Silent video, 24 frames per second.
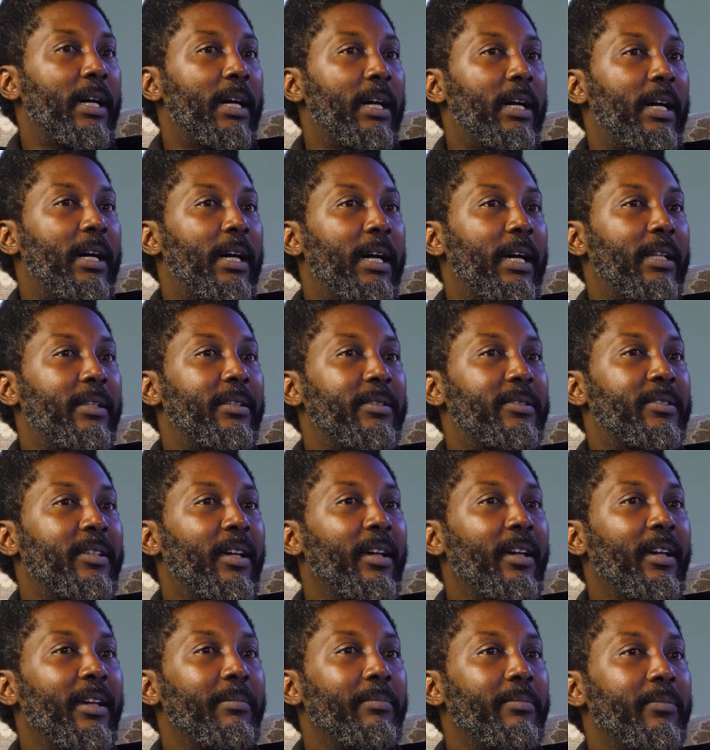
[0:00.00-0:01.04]
At the
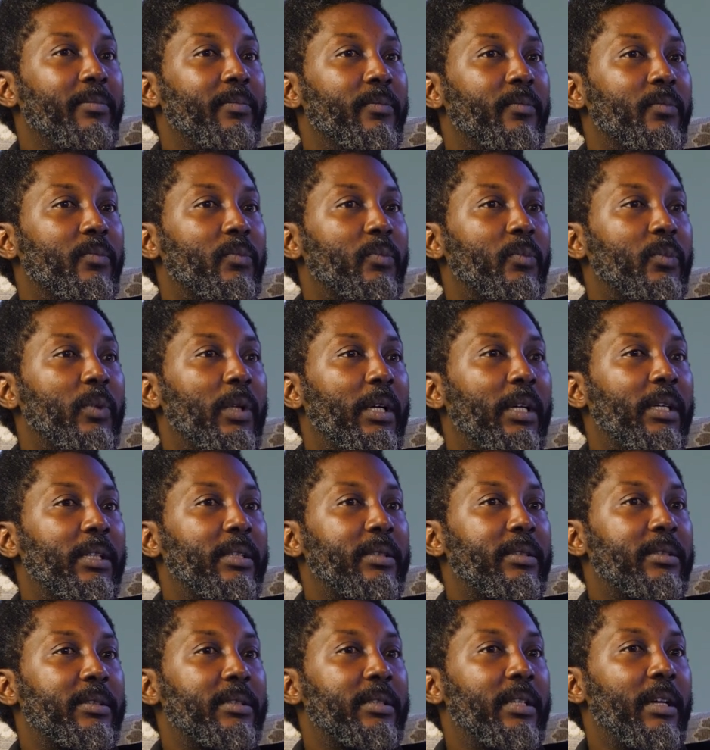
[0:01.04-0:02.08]
time,
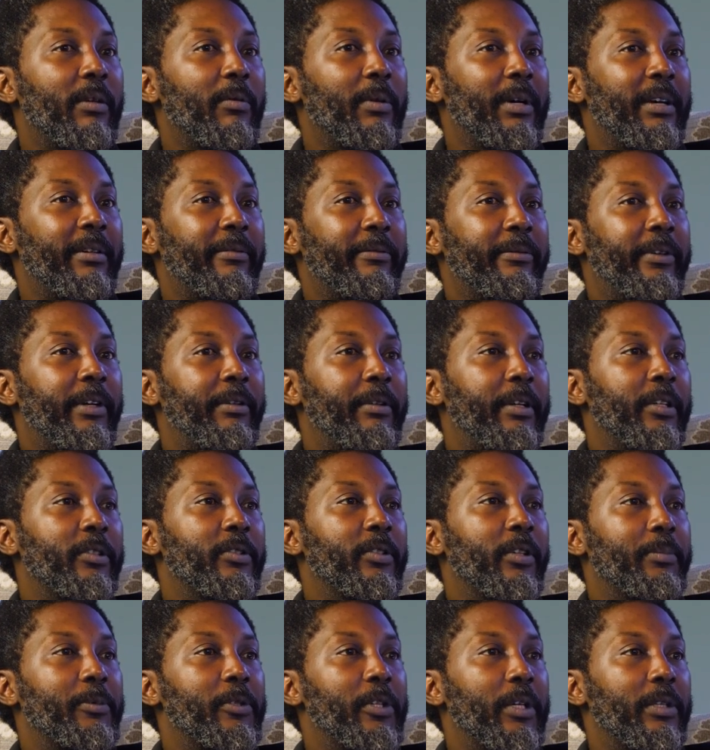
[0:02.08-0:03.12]
there were
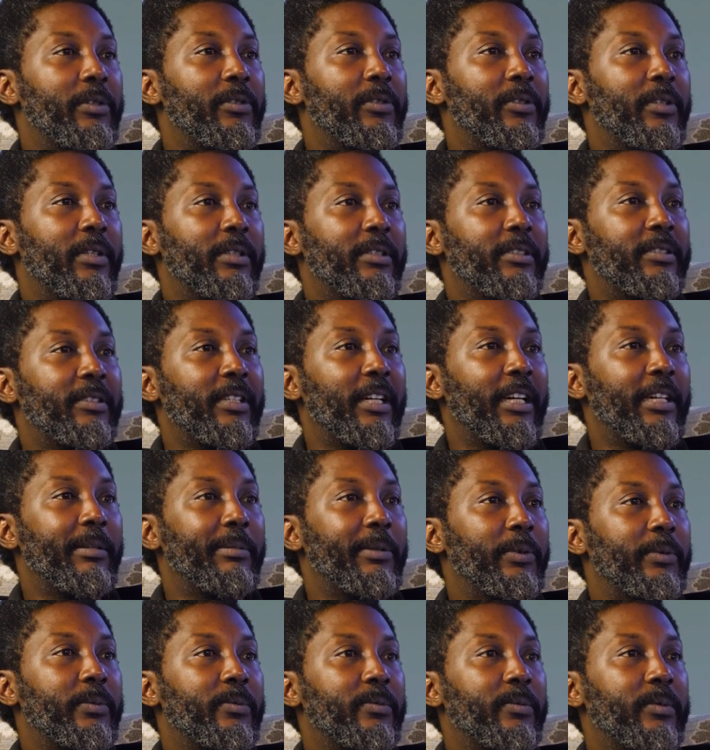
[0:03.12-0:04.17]
various options on the
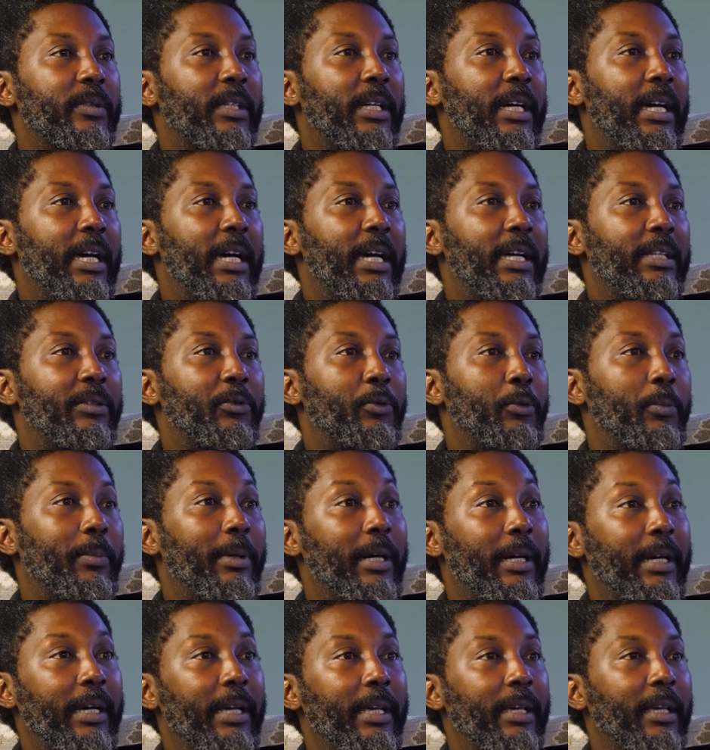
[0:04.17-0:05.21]
table. I had
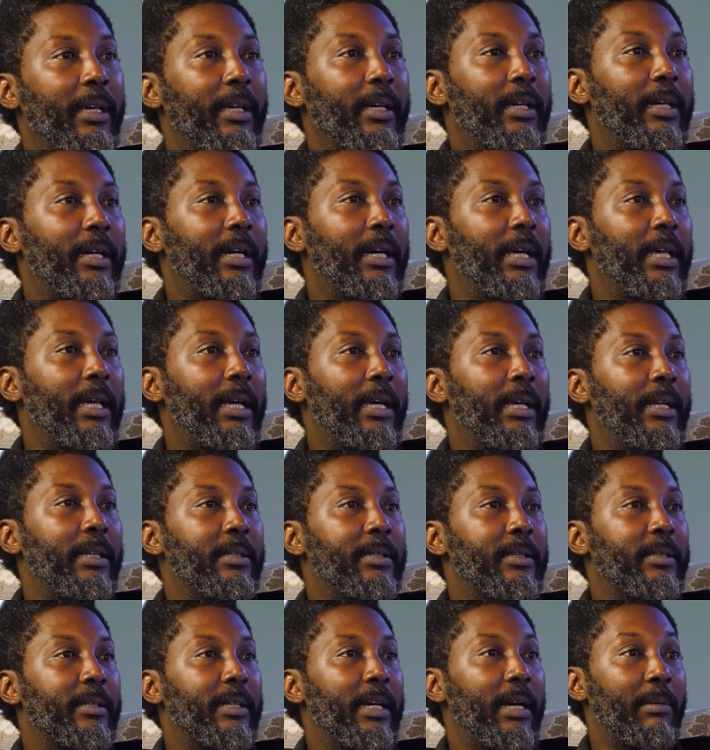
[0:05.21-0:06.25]
Dubai, I
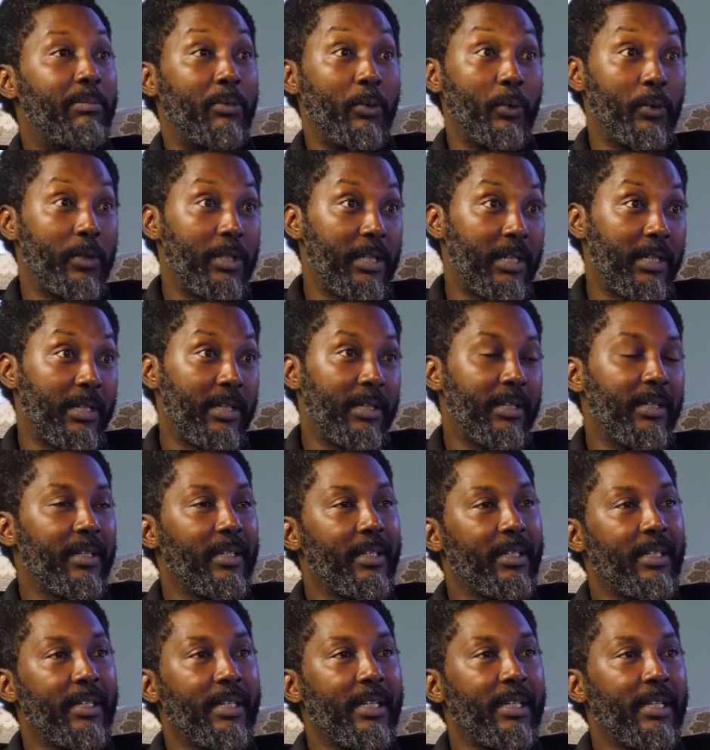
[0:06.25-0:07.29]
had Abuja,
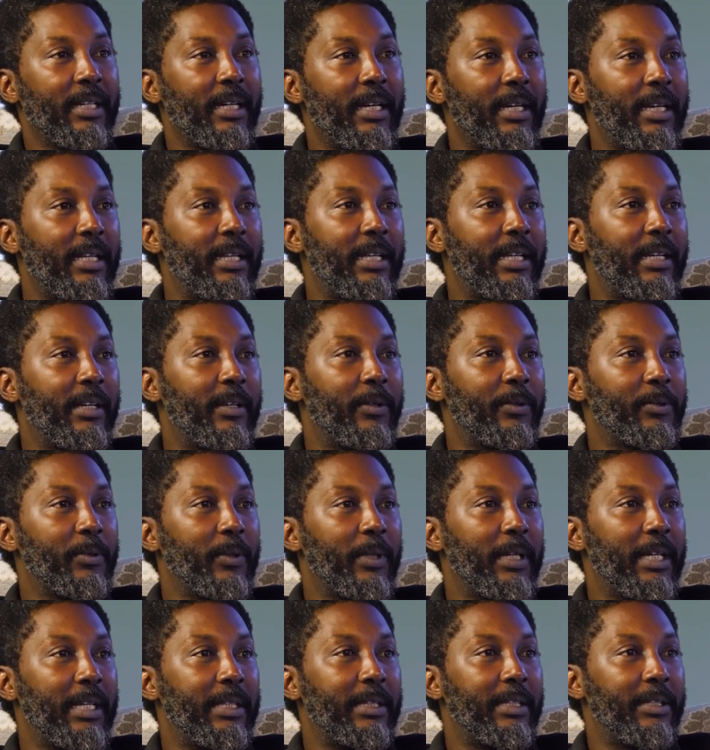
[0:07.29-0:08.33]
and I
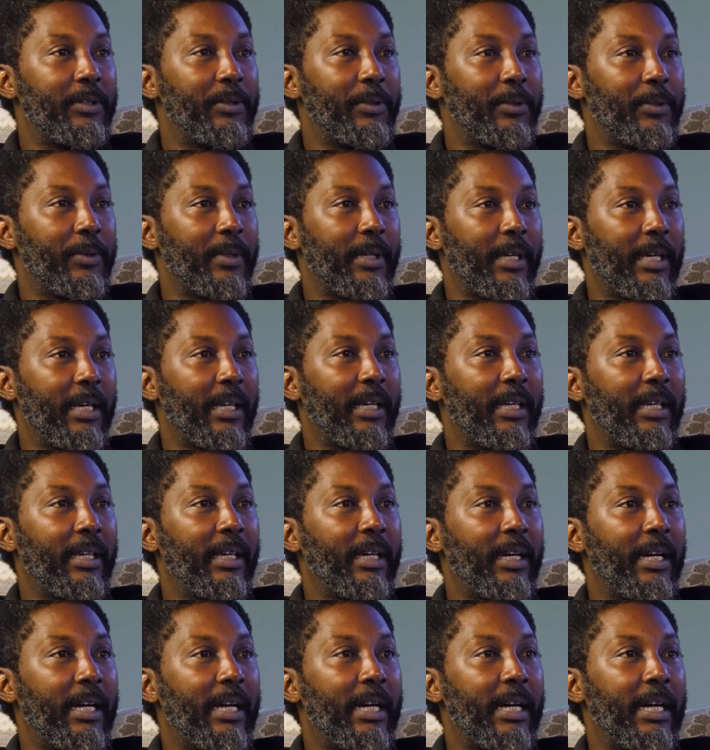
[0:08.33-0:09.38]
also had the UK.
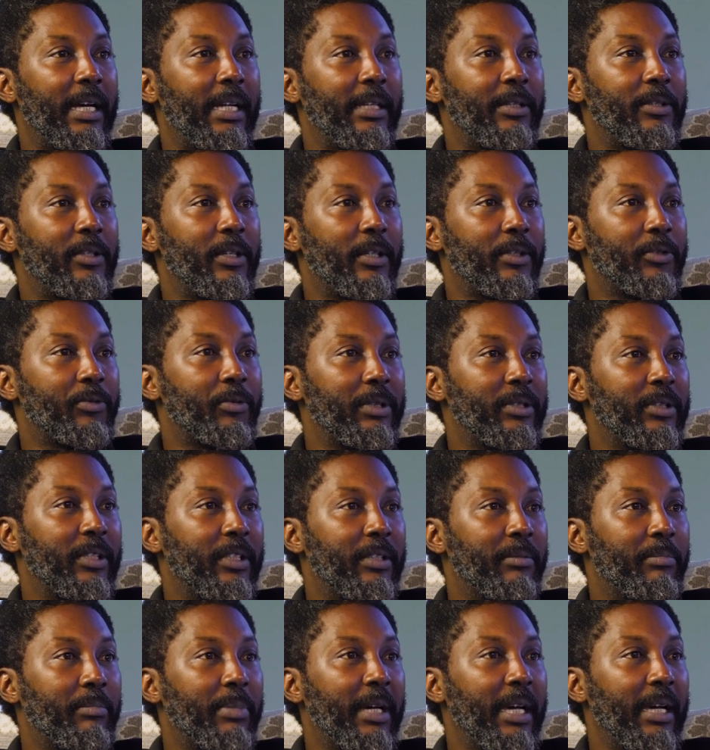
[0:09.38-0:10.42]
I just
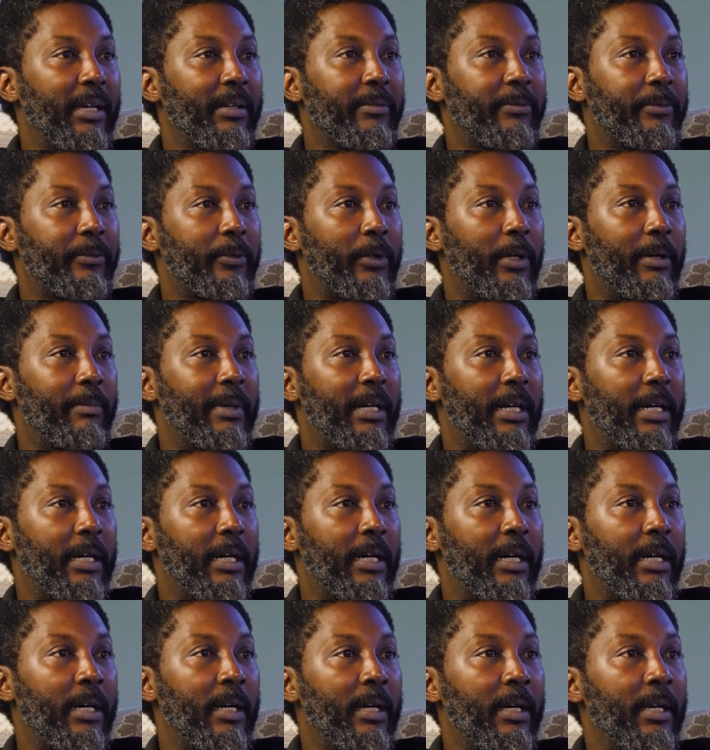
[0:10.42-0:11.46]
returned back from
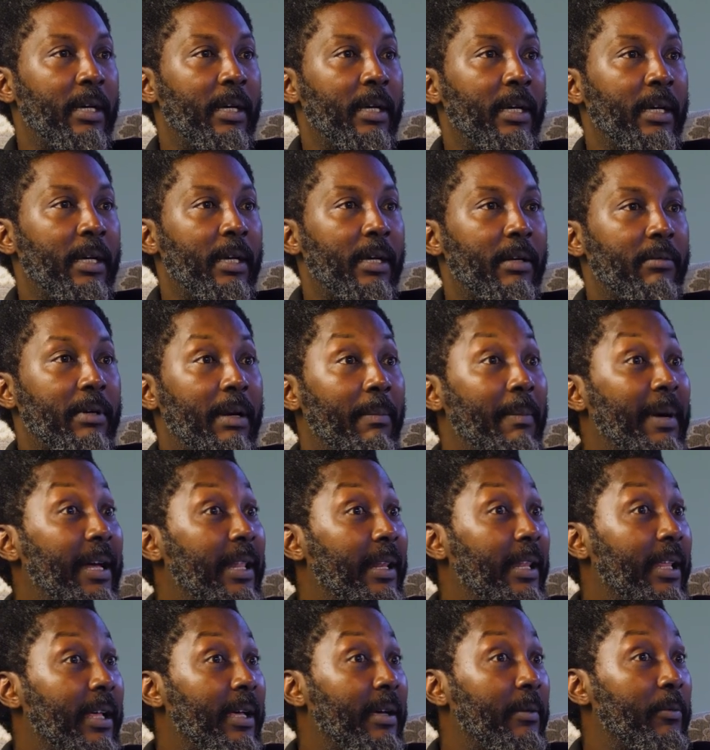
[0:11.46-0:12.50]

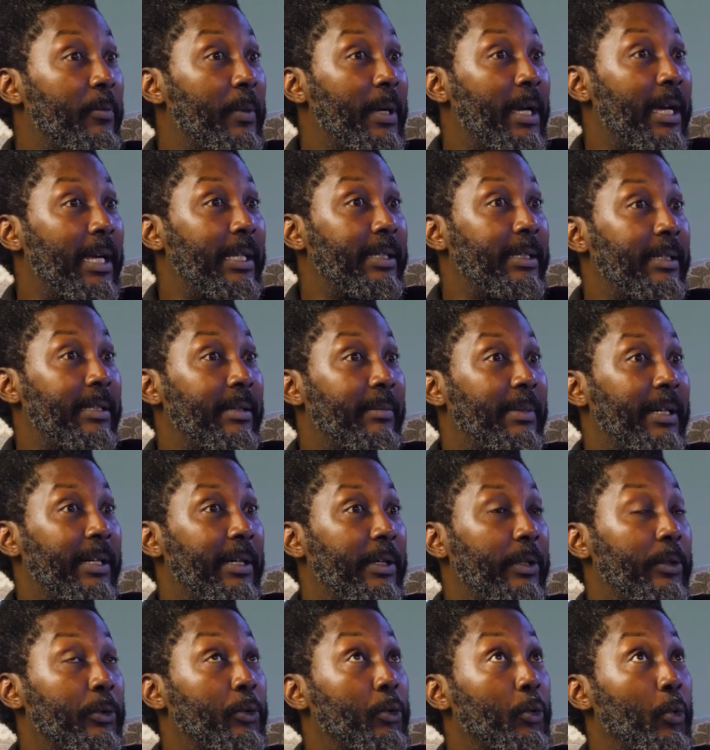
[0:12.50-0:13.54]
Ramallah, where I did
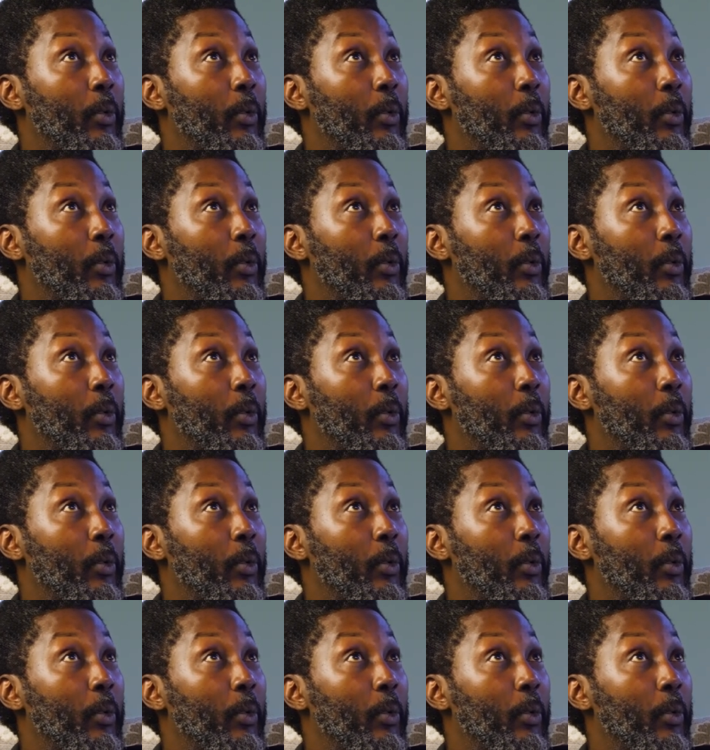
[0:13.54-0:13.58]
about